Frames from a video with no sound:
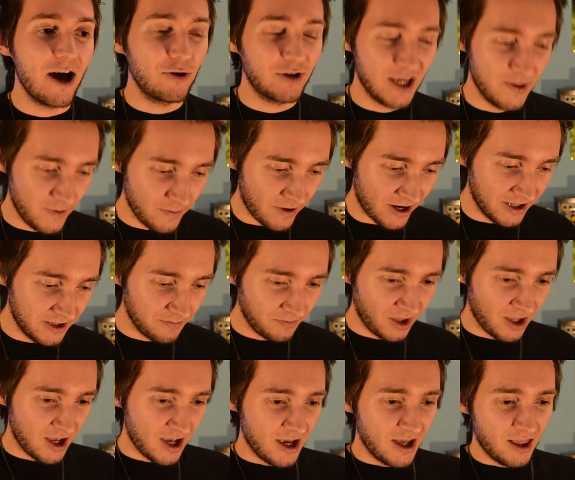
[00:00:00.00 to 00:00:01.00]
Now, keep in mind,
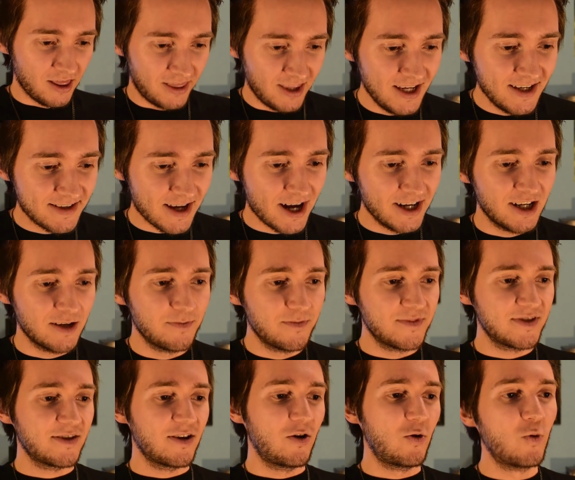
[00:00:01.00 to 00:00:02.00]
these
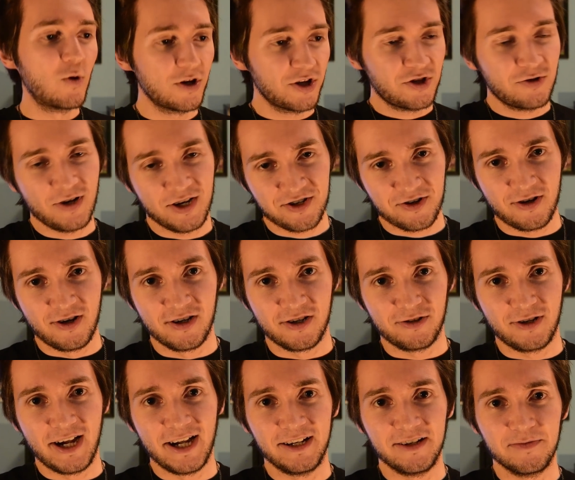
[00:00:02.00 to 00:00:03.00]
items were treasure
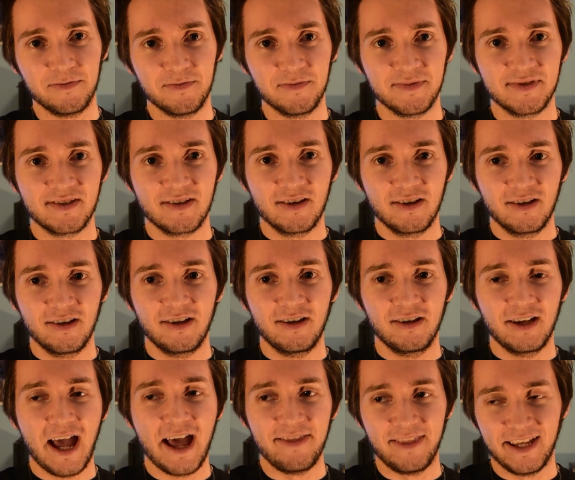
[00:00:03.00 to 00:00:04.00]
hunter items,
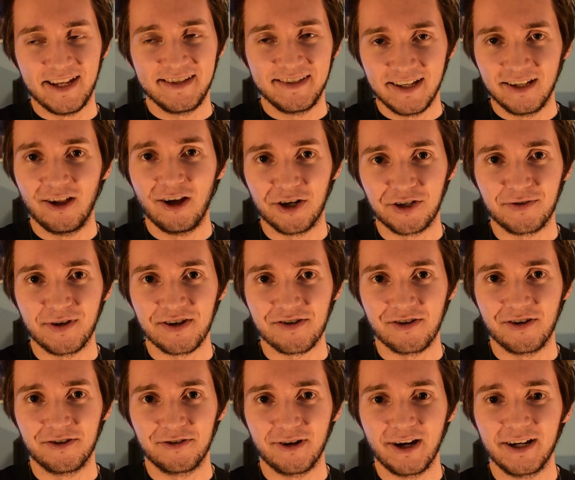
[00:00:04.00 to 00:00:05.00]
and they still are
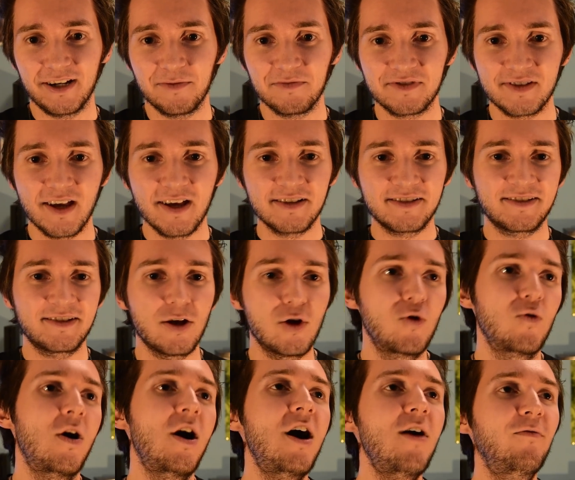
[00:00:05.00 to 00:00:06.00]
treasure hunter items.
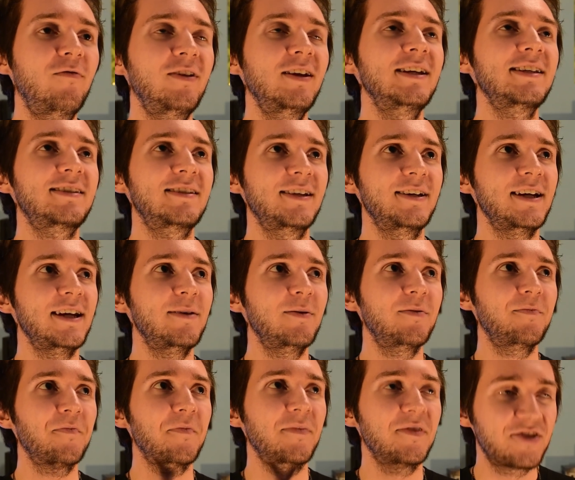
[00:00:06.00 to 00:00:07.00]
So
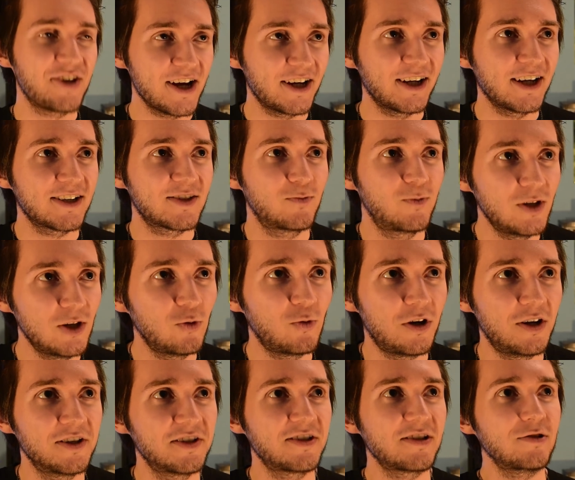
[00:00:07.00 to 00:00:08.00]
obviously, Jagex will
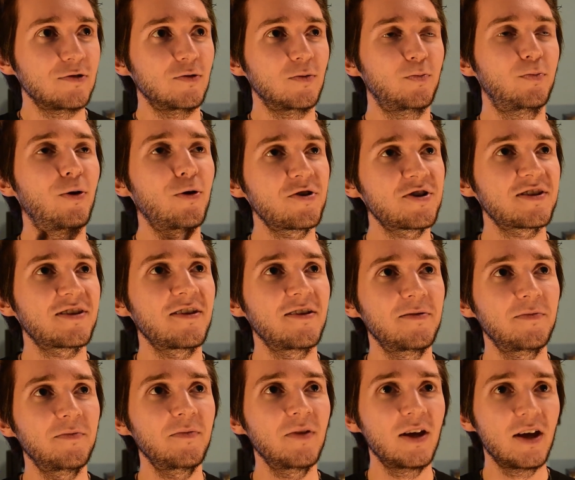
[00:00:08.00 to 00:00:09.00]
want to push
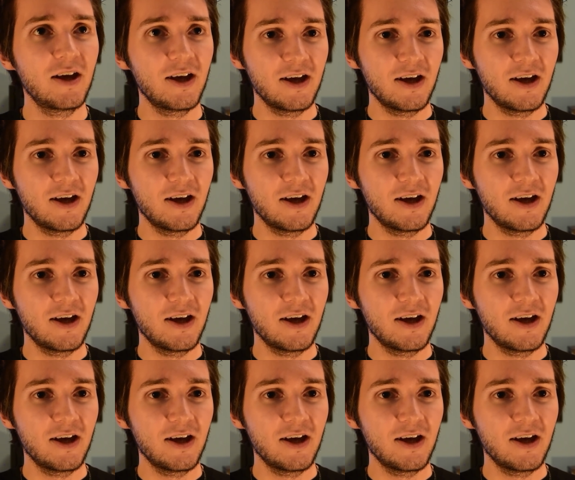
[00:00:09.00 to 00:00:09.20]
them